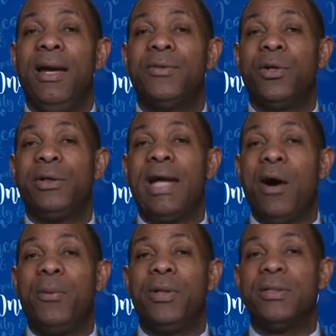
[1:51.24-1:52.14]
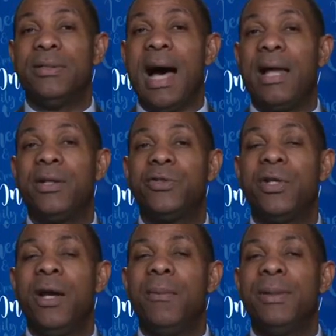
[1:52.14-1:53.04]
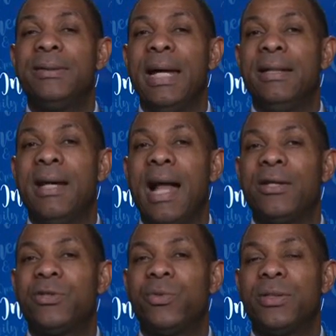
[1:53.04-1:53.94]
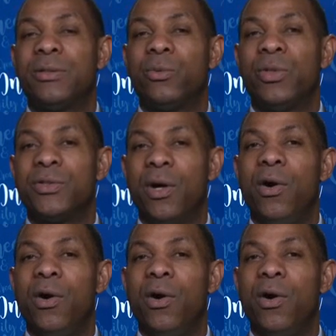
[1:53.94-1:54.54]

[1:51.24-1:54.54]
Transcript: so the output is knowledge, but that knowledge was